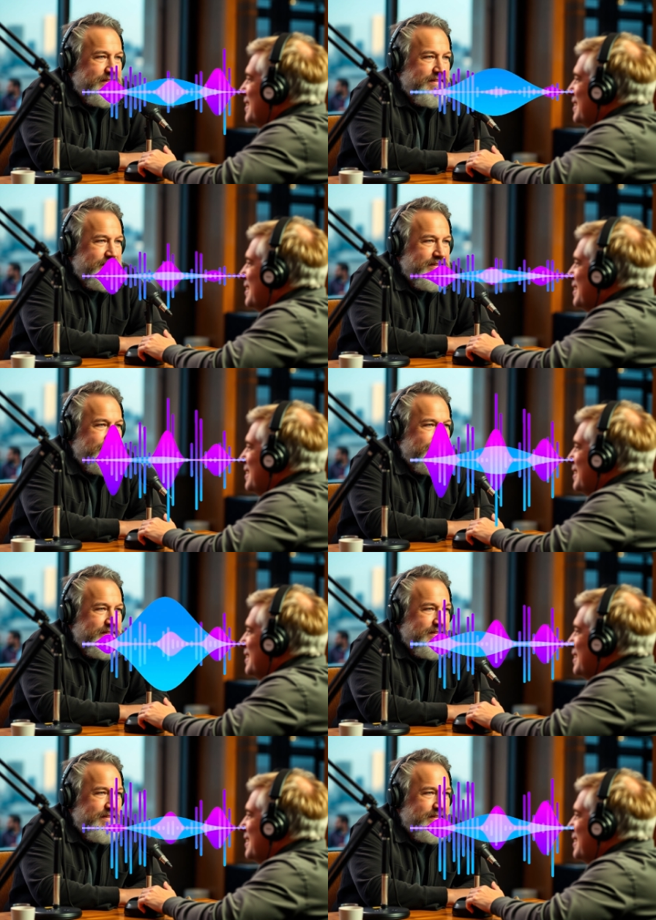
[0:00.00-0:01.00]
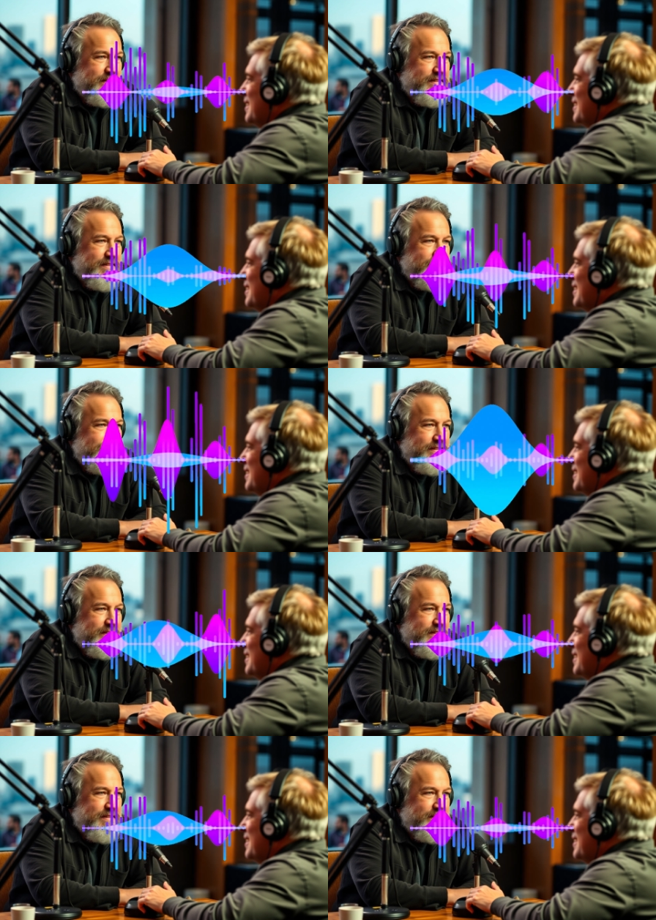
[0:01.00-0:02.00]
So it's like,
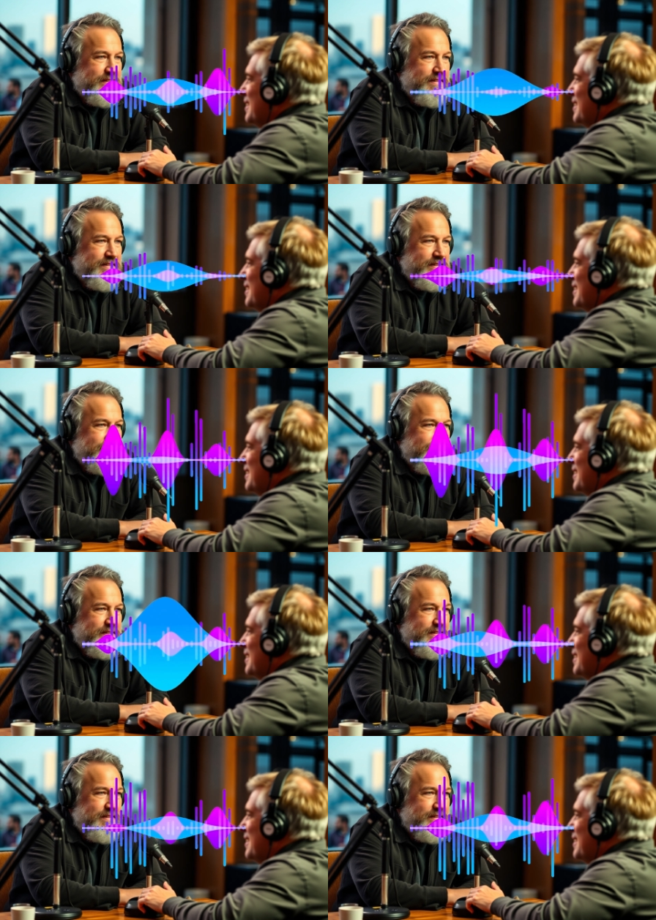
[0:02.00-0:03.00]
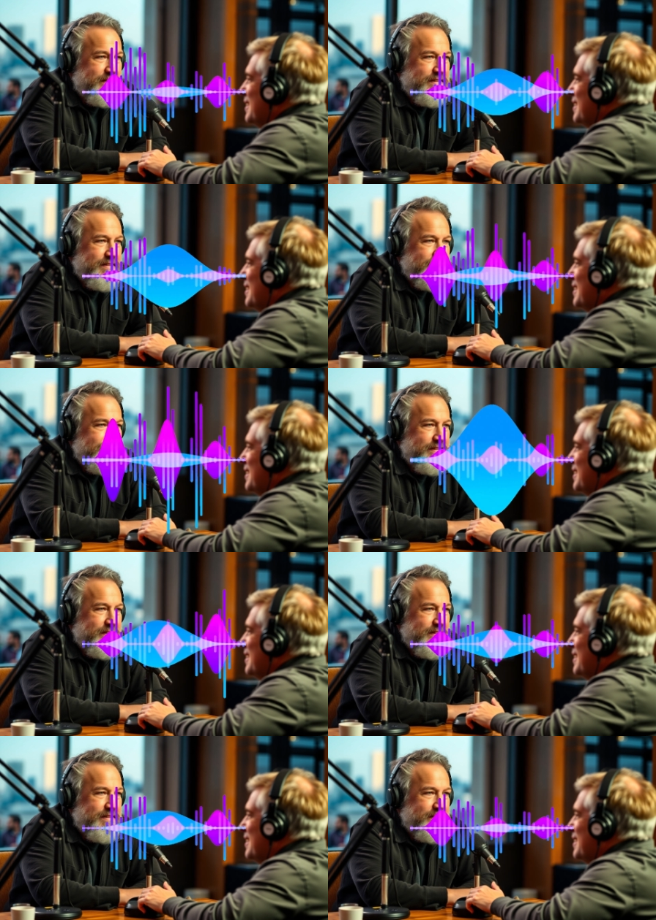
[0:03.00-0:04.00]
if you avoid the things that
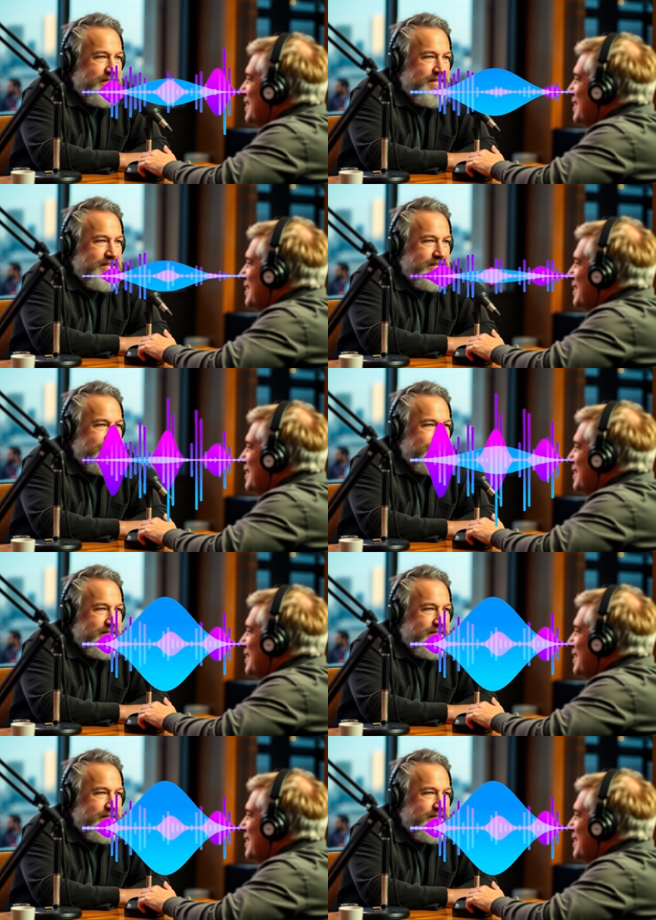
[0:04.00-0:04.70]
make you vulnerable,